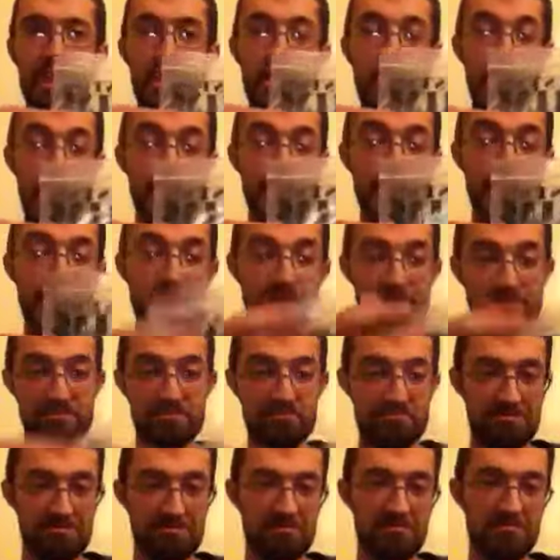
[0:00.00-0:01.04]
moist
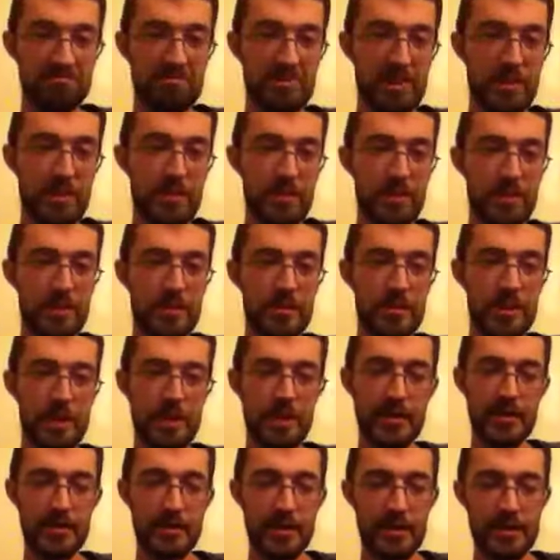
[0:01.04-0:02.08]

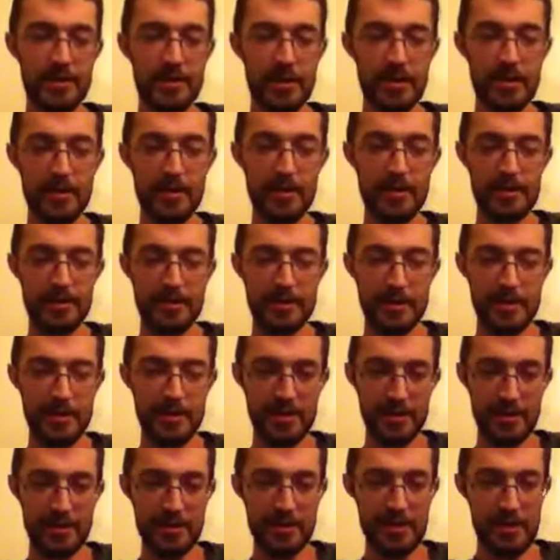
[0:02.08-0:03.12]
tobacco, and I'll even
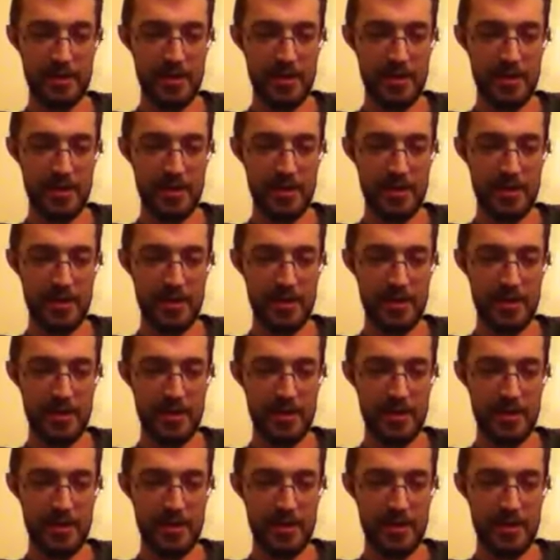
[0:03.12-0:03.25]
show you.